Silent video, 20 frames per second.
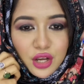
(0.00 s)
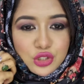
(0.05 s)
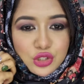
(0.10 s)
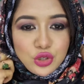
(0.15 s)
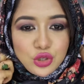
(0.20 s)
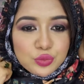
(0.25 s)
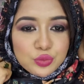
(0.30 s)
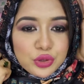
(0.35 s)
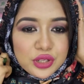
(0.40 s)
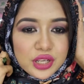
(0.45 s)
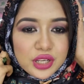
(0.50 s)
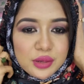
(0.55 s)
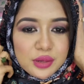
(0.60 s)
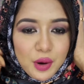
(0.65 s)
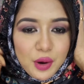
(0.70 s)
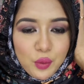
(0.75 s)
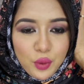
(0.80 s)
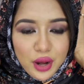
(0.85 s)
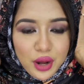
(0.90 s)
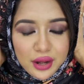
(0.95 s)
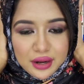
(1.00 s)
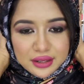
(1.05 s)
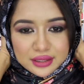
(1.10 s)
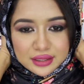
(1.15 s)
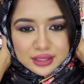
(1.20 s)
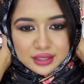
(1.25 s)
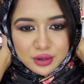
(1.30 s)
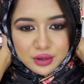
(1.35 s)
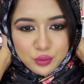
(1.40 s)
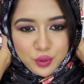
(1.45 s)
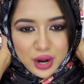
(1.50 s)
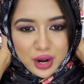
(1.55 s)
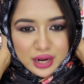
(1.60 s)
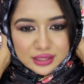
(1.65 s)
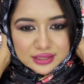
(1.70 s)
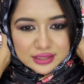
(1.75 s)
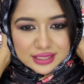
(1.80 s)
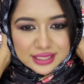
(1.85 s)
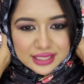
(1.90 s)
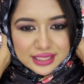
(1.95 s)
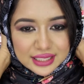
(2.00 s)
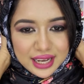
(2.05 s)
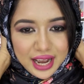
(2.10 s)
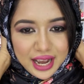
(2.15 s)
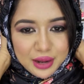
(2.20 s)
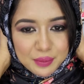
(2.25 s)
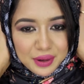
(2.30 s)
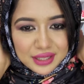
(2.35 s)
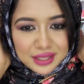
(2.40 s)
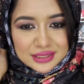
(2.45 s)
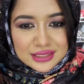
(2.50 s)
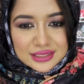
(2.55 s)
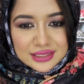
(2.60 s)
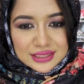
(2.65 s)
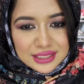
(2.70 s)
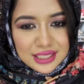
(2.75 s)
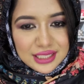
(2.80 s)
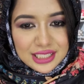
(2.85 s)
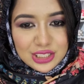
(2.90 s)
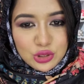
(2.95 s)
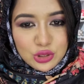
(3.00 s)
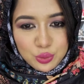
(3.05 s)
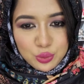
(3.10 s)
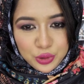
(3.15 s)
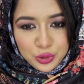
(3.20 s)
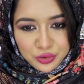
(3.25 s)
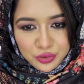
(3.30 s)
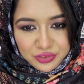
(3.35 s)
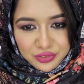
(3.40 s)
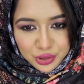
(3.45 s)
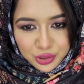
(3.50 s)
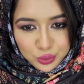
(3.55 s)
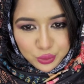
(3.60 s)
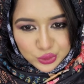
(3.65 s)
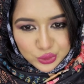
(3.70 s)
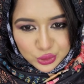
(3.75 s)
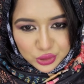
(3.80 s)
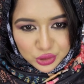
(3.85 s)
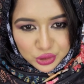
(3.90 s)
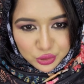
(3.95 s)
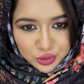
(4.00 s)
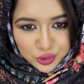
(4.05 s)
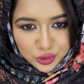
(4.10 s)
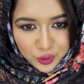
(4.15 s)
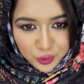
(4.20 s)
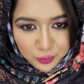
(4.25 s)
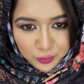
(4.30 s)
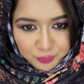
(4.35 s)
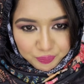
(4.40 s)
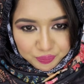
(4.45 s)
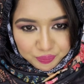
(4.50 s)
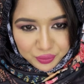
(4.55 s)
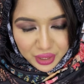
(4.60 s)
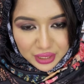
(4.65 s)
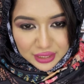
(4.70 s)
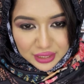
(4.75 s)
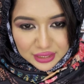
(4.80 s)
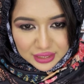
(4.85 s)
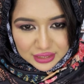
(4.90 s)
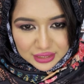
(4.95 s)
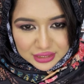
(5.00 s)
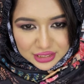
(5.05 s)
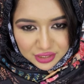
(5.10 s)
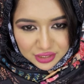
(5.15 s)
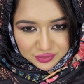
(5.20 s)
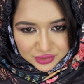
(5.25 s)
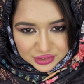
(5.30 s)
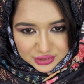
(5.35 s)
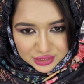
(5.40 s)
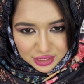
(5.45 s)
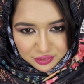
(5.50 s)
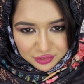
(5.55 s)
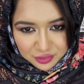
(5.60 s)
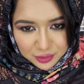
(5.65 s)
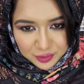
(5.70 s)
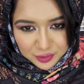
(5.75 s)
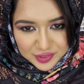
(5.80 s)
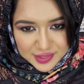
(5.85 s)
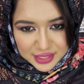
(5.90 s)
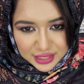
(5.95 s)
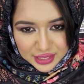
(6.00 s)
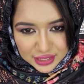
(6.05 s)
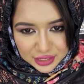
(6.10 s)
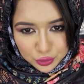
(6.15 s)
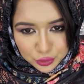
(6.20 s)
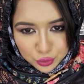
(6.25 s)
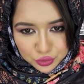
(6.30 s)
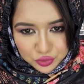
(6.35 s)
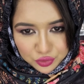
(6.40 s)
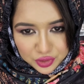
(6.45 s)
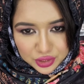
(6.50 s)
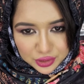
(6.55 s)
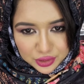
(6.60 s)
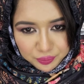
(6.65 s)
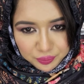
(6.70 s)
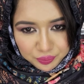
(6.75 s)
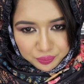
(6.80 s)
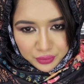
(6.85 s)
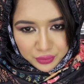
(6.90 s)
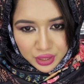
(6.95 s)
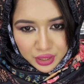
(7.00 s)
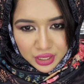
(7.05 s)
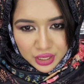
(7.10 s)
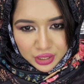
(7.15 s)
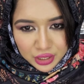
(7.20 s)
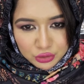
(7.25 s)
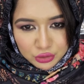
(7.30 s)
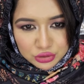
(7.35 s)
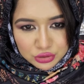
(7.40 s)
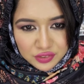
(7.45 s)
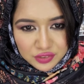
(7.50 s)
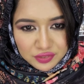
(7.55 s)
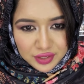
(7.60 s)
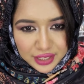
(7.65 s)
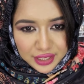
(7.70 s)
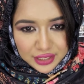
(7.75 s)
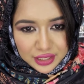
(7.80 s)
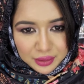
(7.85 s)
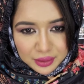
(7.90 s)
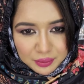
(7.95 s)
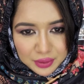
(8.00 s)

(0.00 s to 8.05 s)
Shukta Nilima, one thing I must say, your behavior with your young little staff is lovely. Basically, you treat your staff like a